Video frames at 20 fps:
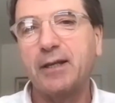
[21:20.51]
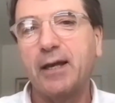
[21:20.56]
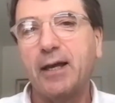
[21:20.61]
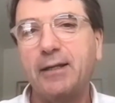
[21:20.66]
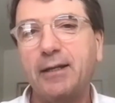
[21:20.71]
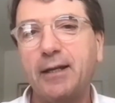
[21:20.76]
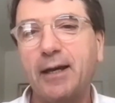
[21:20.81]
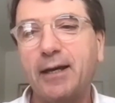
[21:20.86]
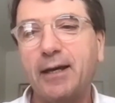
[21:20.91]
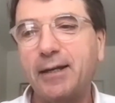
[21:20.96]

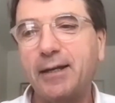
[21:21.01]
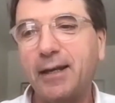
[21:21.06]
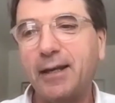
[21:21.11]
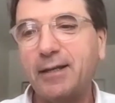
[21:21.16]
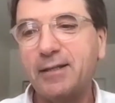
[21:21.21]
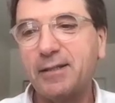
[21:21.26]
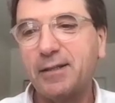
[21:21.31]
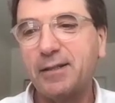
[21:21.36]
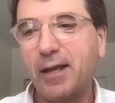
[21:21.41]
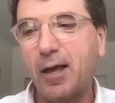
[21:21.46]
and
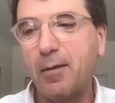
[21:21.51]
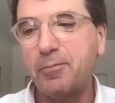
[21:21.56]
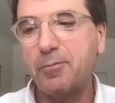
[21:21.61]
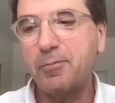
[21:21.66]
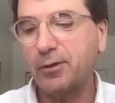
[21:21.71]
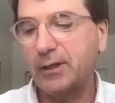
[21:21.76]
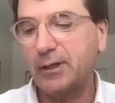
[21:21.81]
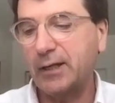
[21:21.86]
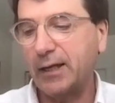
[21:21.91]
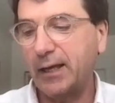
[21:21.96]
is
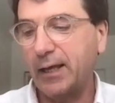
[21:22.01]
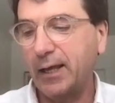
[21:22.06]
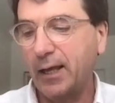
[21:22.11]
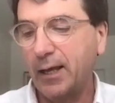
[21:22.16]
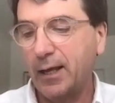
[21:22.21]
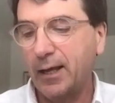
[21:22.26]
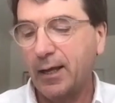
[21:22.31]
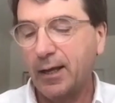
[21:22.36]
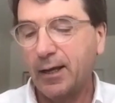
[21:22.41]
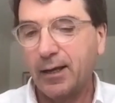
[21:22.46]
absolutely
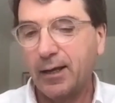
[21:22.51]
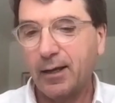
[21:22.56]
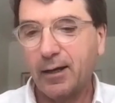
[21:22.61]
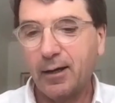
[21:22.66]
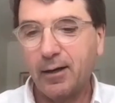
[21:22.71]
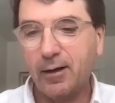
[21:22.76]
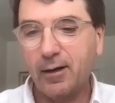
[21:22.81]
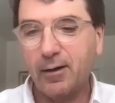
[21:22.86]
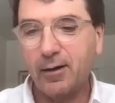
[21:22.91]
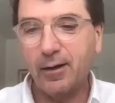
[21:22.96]

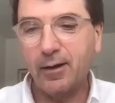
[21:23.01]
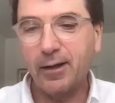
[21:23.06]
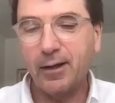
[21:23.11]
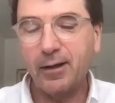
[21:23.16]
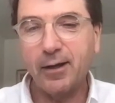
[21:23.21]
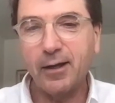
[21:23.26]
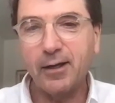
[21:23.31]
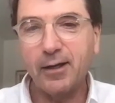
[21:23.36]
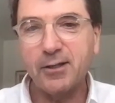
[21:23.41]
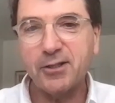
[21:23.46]

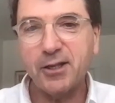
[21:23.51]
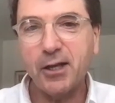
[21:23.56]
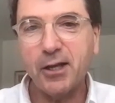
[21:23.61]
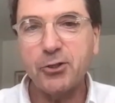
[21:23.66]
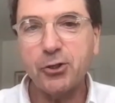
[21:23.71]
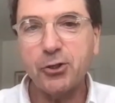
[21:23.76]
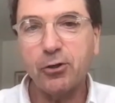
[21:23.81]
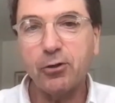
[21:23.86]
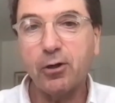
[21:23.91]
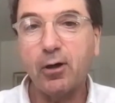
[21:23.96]

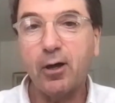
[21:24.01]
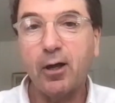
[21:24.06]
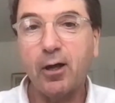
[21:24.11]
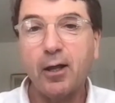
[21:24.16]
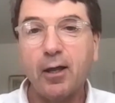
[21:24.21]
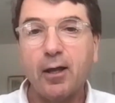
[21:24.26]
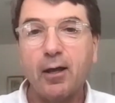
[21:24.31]
essential.